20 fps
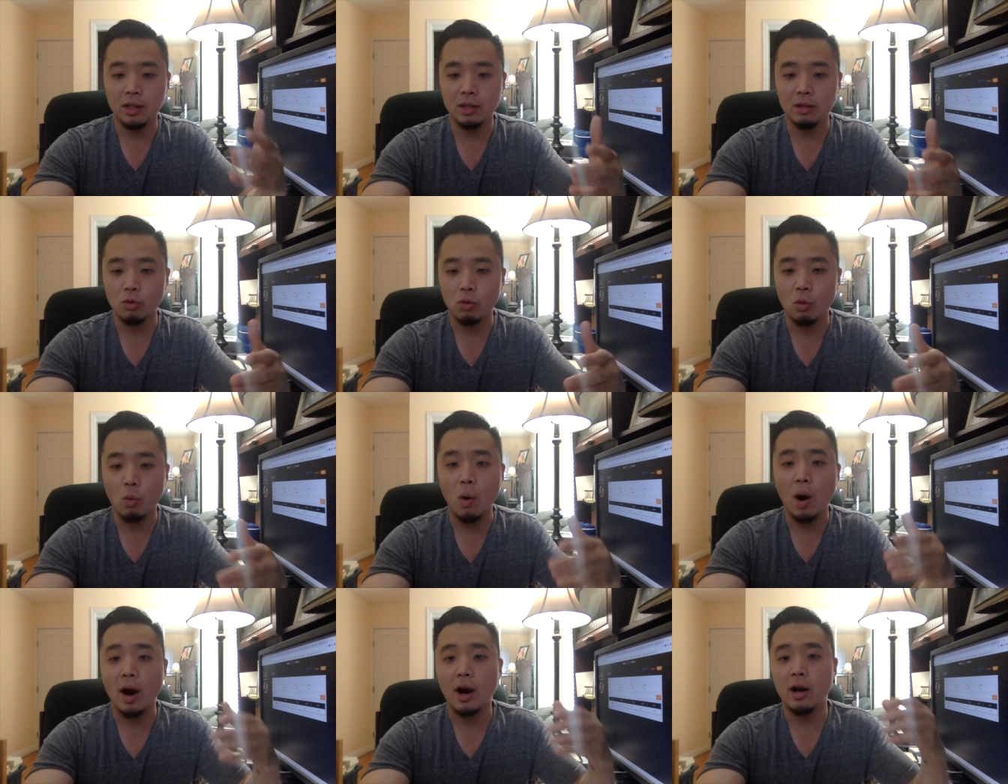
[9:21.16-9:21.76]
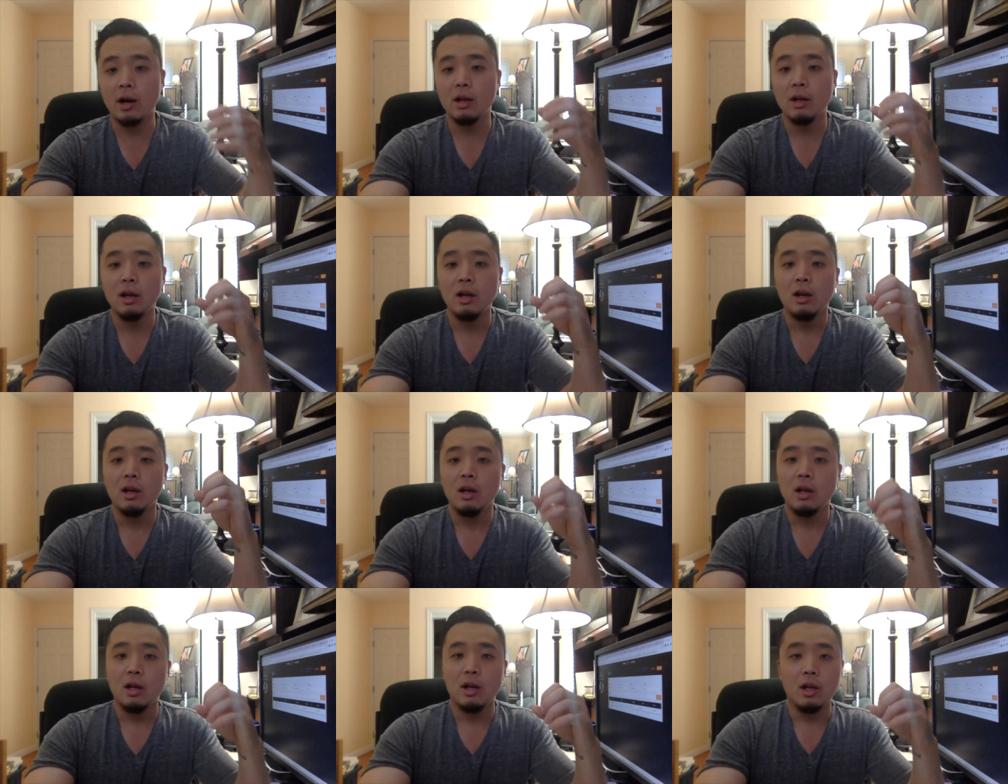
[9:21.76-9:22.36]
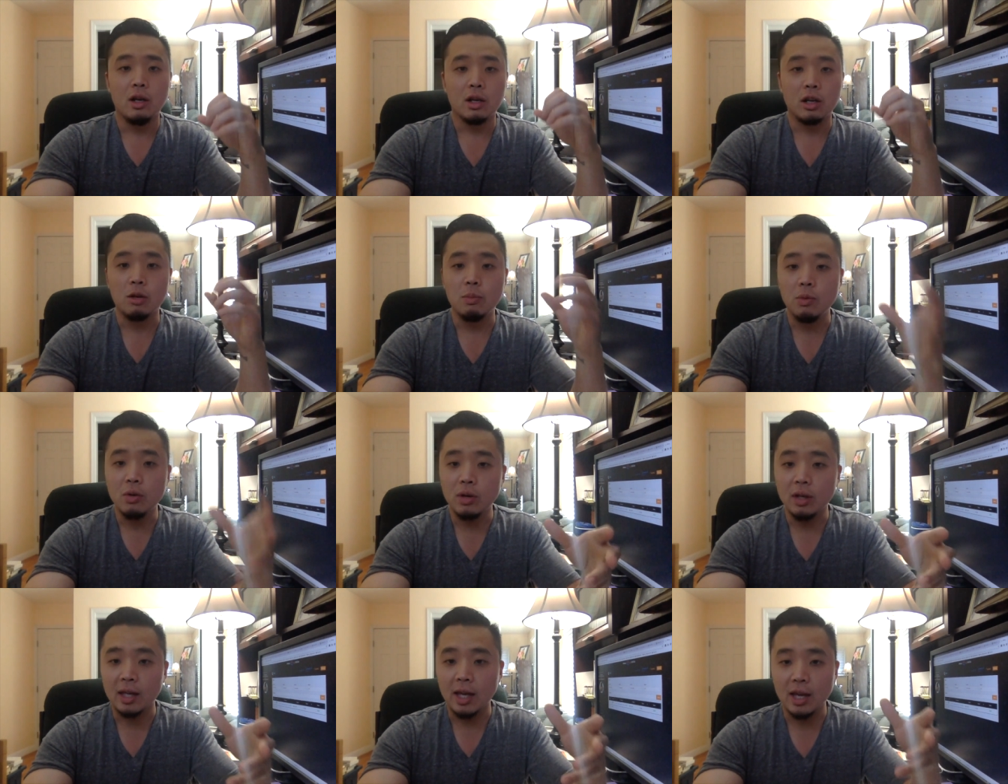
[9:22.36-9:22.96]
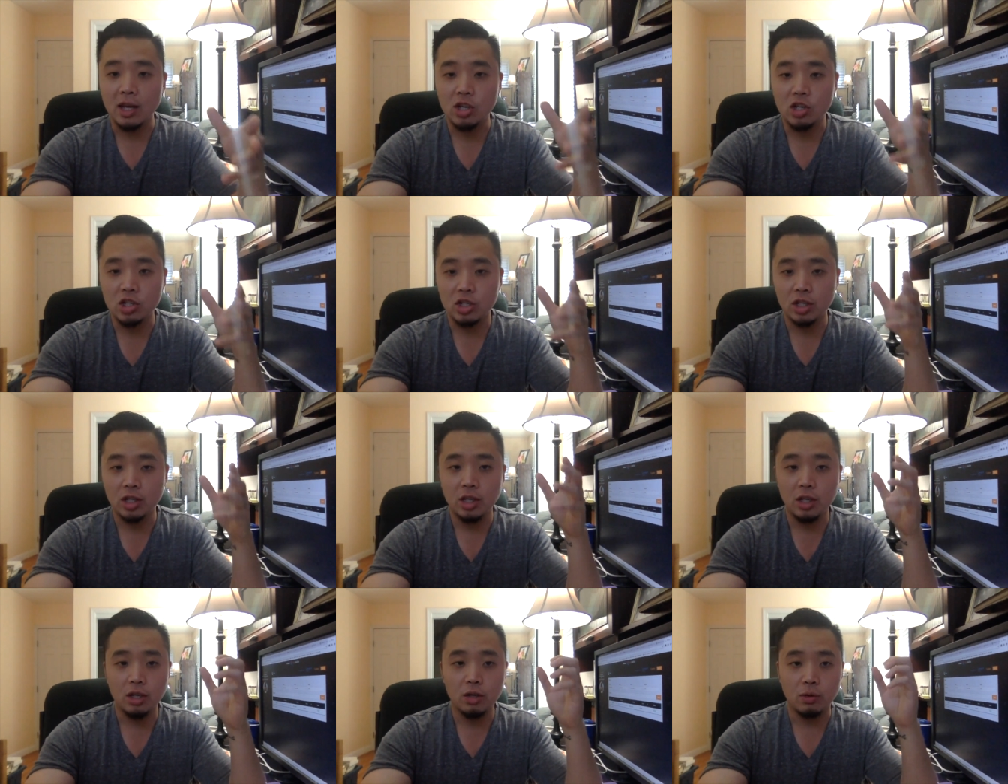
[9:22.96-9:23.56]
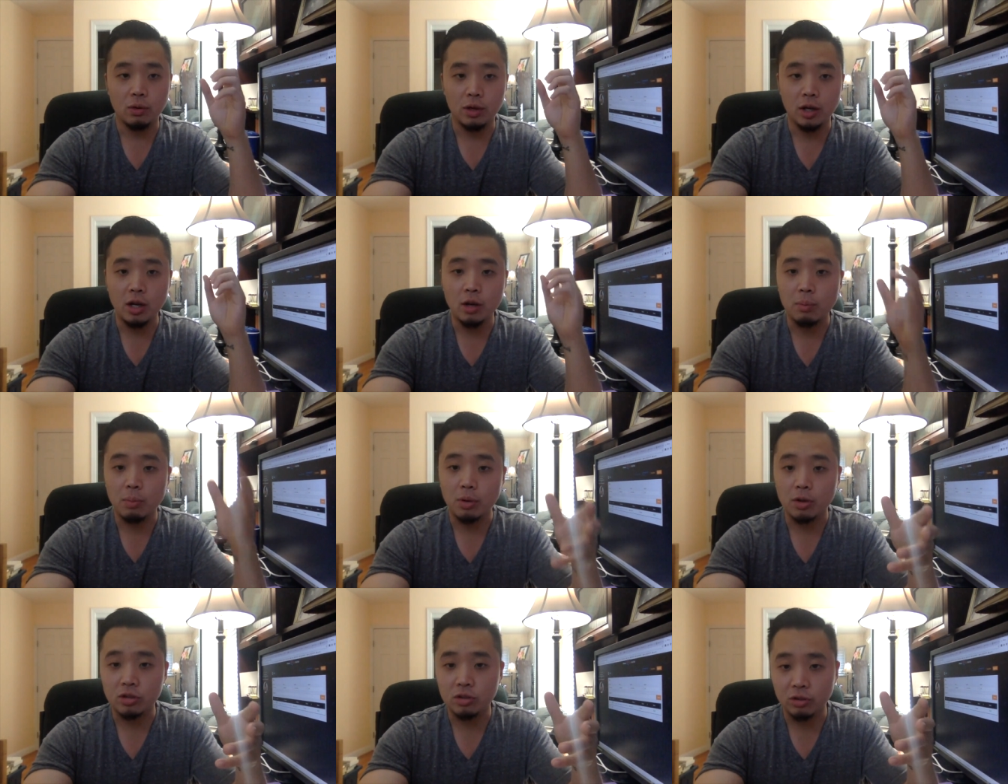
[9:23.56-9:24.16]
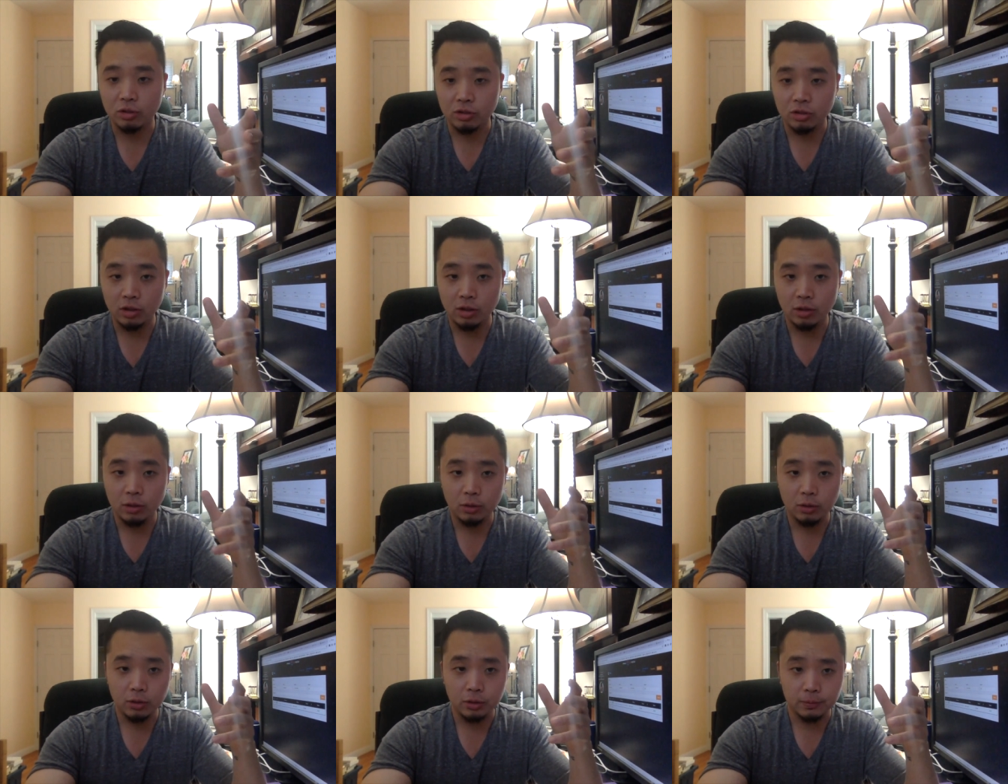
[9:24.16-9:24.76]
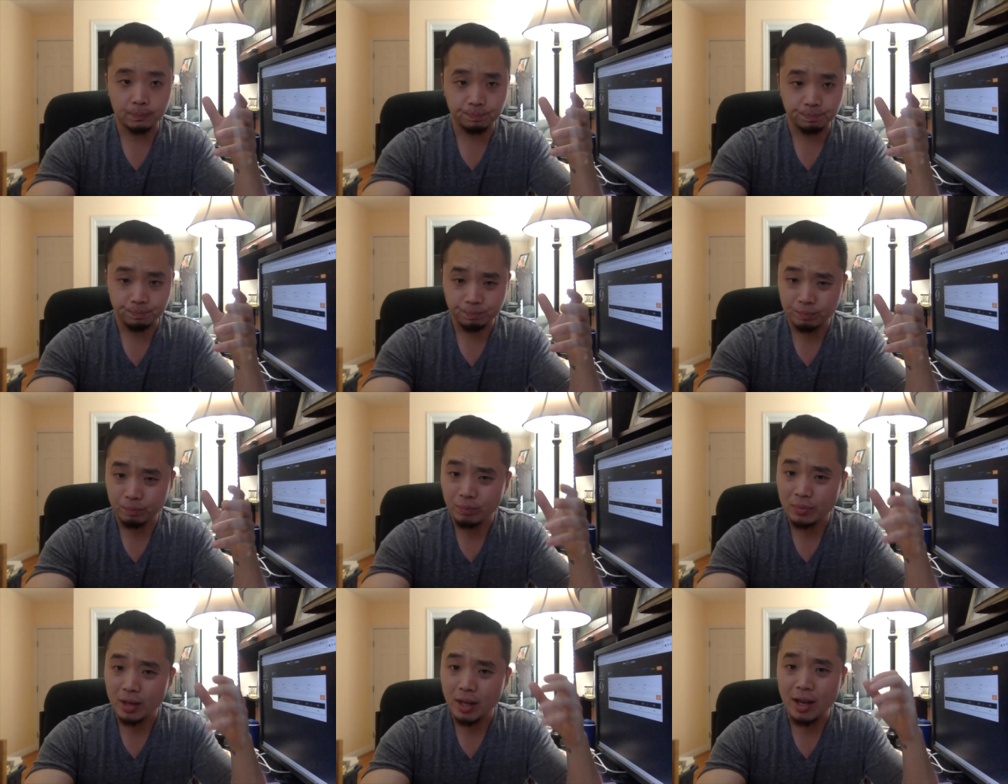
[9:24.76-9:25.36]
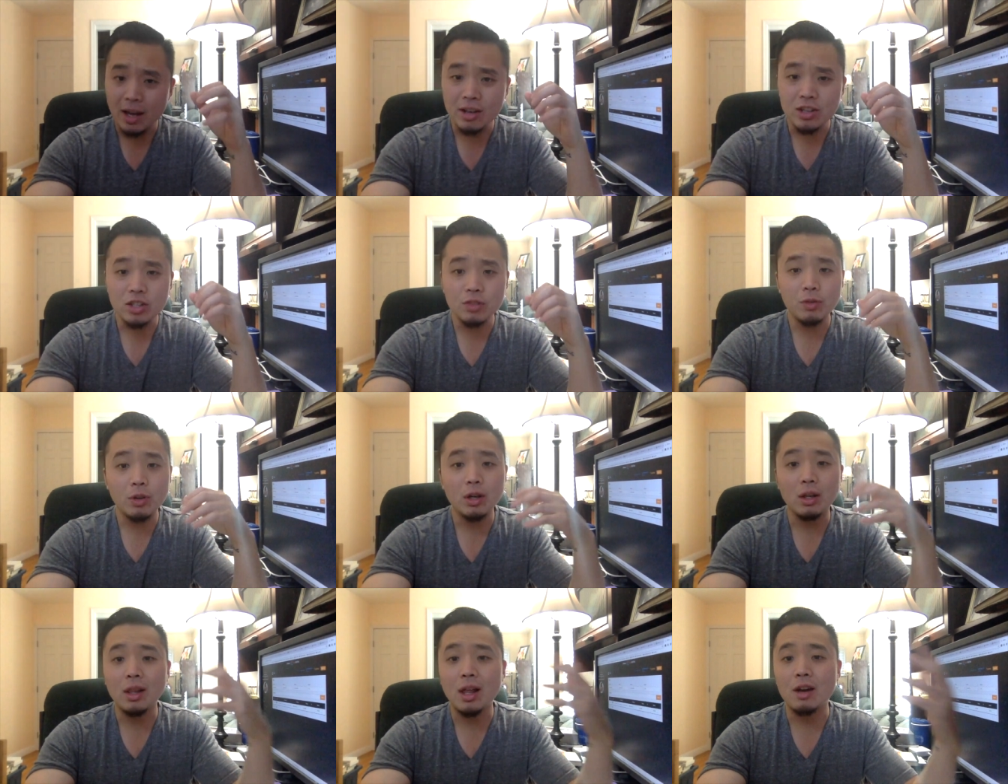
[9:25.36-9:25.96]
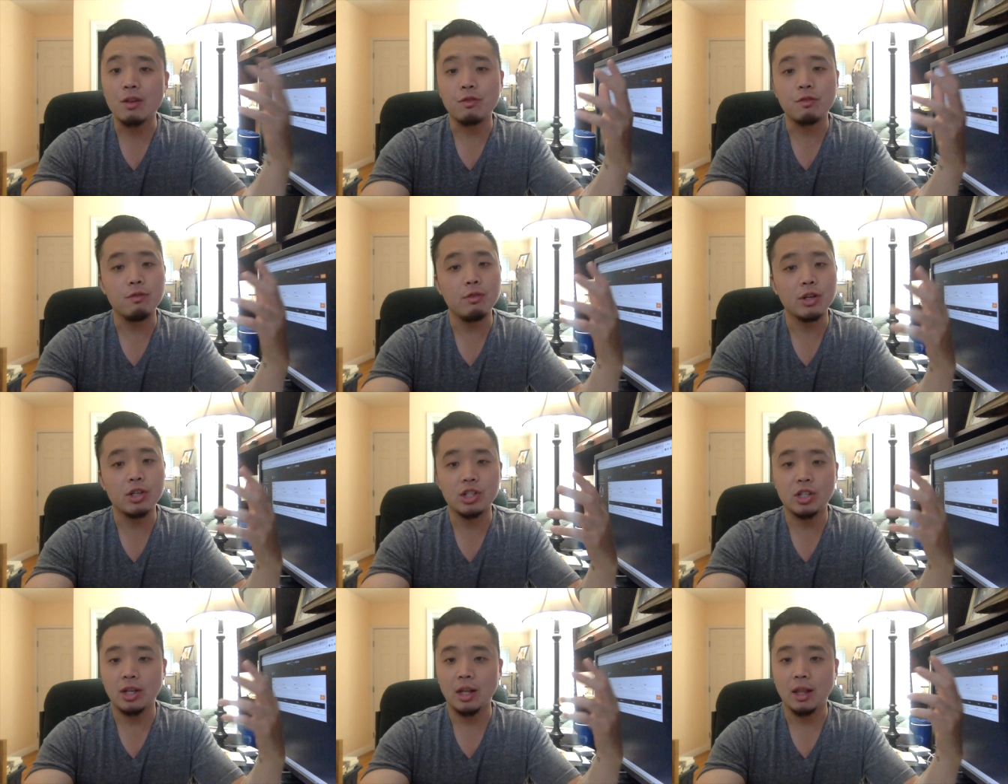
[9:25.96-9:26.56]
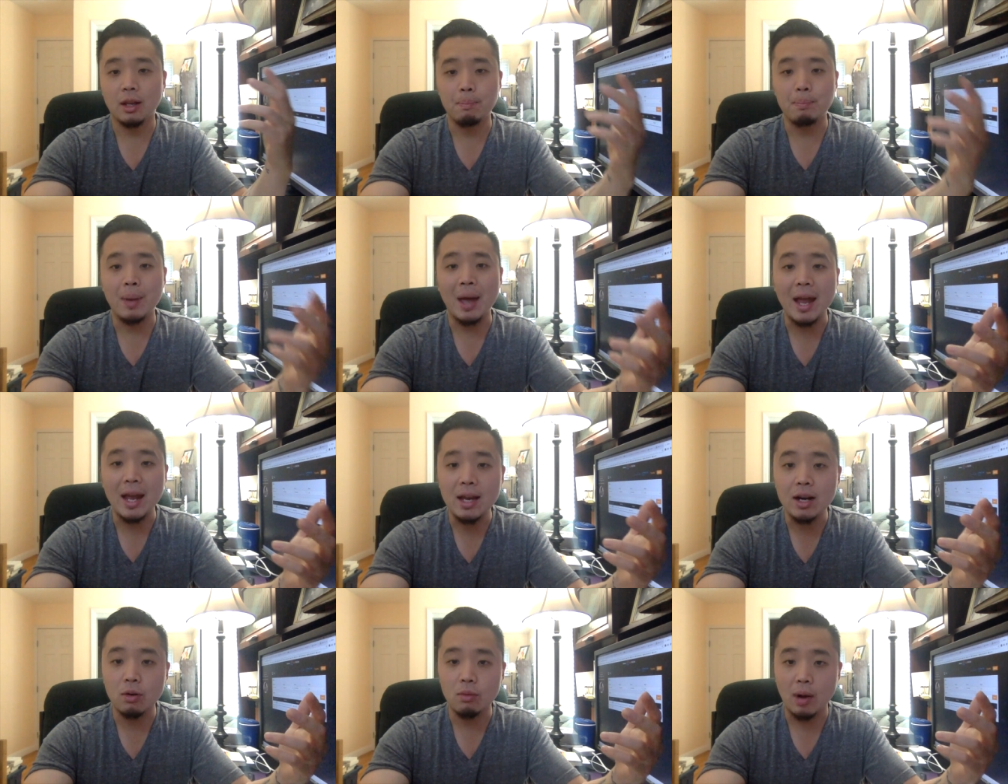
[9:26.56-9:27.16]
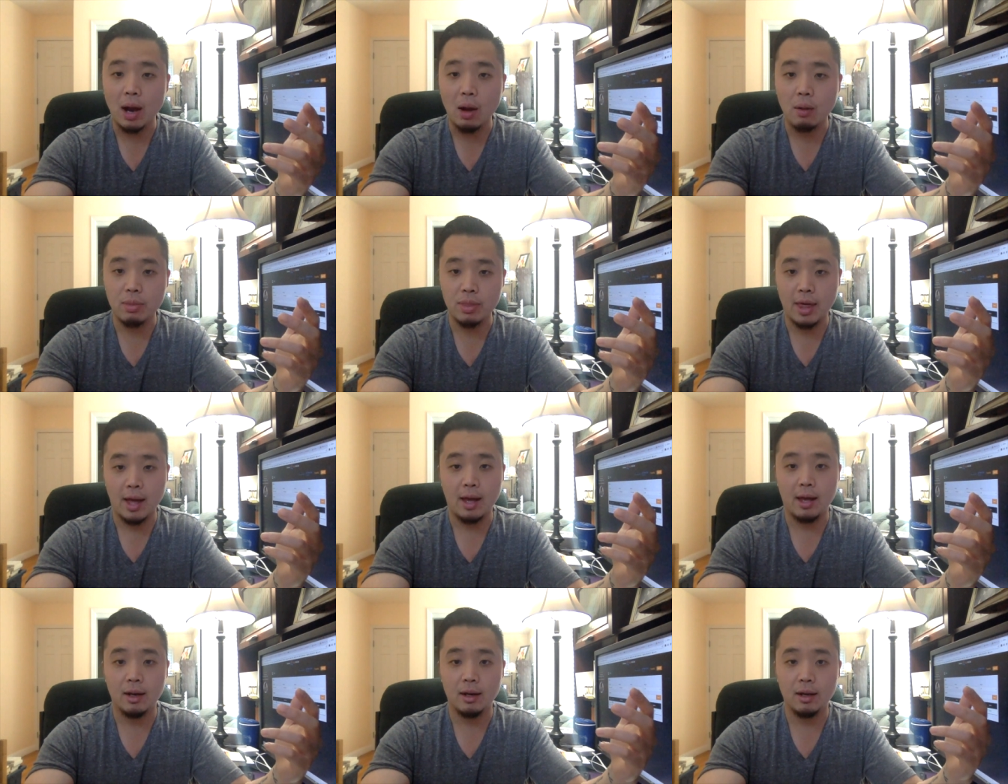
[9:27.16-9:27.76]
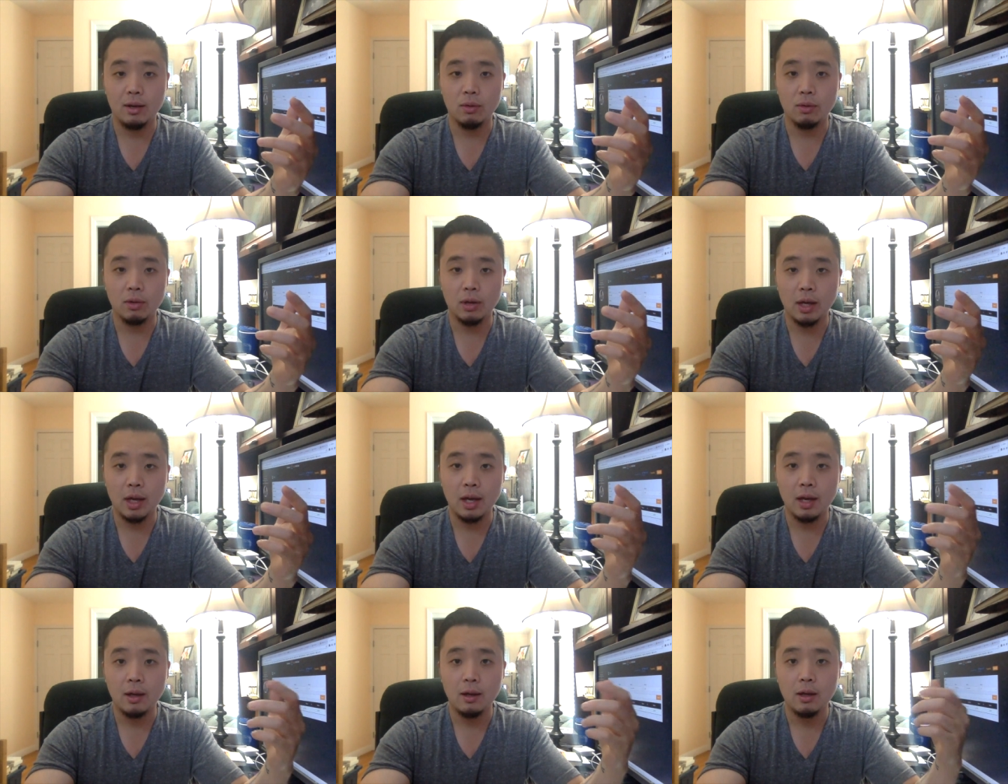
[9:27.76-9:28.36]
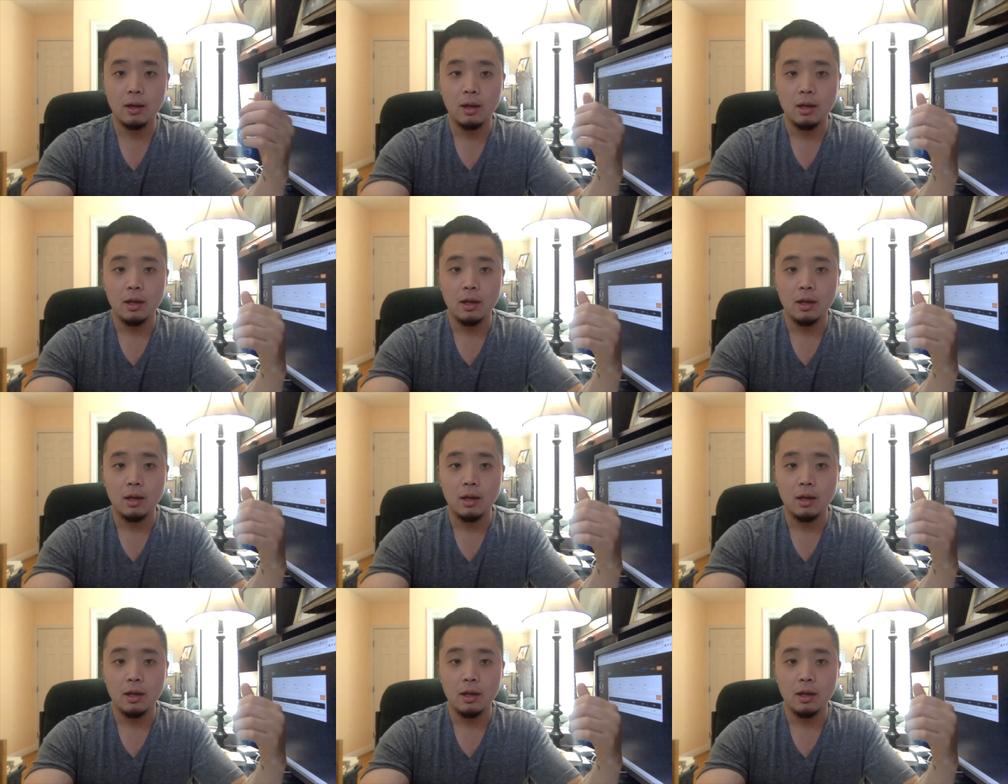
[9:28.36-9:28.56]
required communication or interpersonal skills, I just felt a lot of friction, a lot of pain around that, okay?